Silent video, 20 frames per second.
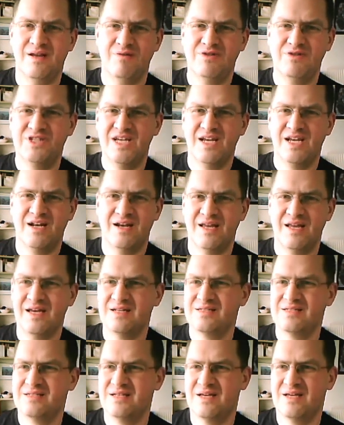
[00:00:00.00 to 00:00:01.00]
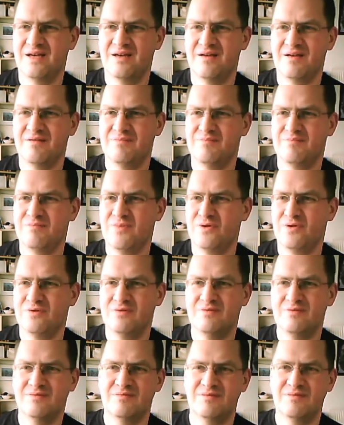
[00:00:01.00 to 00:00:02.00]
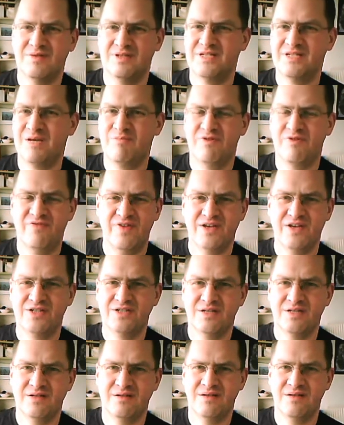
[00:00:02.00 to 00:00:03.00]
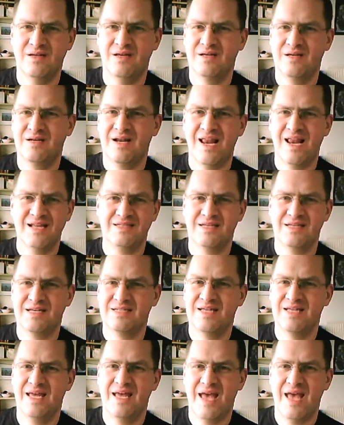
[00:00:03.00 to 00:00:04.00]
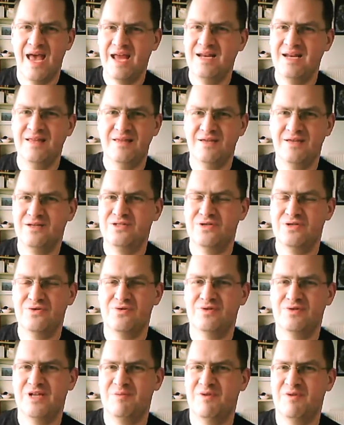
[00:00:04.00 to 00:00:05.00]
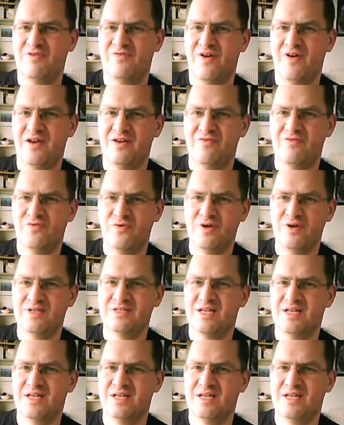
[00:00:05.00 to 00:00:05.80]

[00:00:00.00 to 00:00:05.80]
chick lit, modern contemporary fiction, classics, anything at all to help you find a voice.